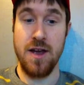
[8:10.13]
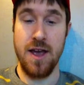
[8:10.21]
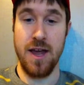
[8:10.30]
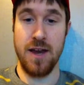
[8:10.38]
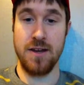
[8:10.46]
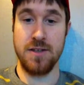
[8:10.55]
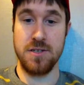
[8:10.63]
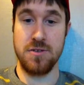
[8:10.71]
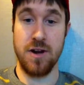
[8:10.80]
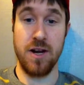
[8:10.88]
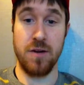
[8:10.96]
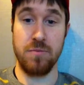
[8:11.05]
and is a
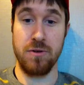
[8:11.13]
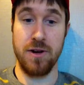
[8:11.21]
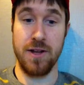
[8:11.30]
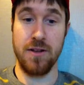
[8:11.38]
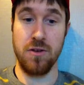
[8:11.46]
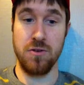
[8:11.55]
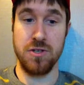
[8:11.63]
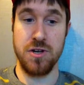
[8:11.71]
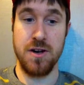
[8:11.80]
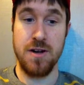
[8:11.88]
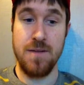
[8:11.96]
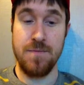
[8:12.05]
strikeout per inning
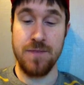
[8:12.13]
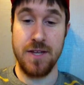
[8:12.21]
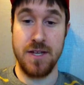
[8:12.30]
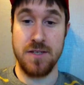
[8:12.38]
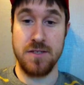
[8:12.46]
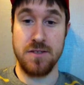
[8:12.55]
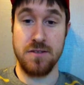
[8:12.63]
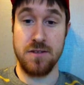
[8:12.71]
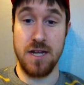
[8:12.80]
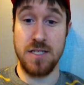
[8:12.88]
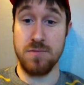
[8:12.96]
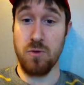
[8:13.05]
closer,
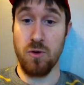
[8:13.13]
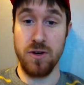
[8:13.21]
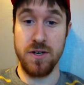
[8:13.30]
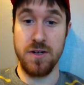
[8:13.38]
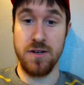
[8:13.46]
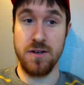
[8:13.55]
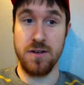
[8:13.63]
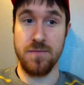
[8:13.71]
that's important,